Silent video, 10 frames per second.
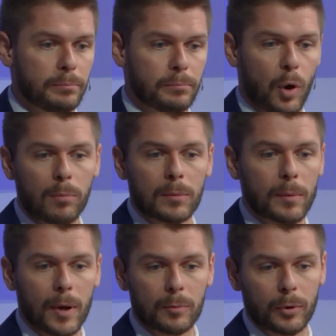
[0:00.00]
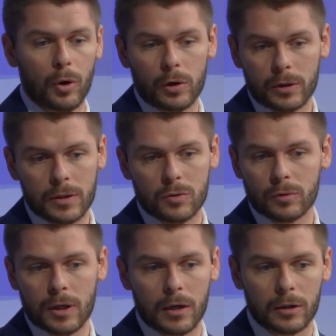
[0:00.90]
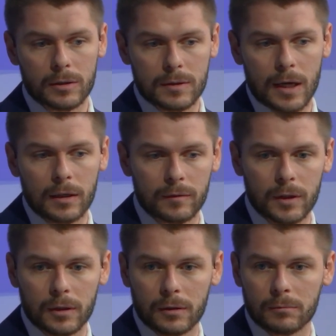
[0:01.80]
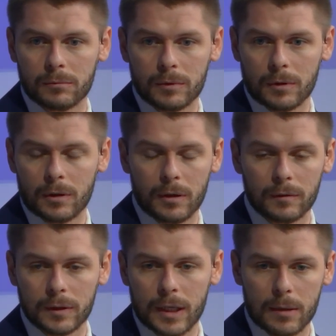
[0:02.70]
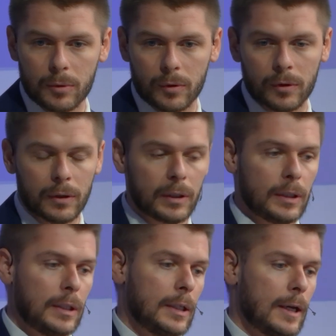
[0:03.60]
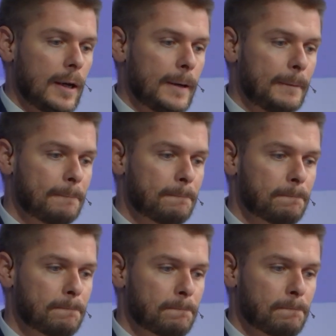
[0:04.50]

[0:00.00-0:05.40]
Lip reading: problem about priorities on the other side of the table. And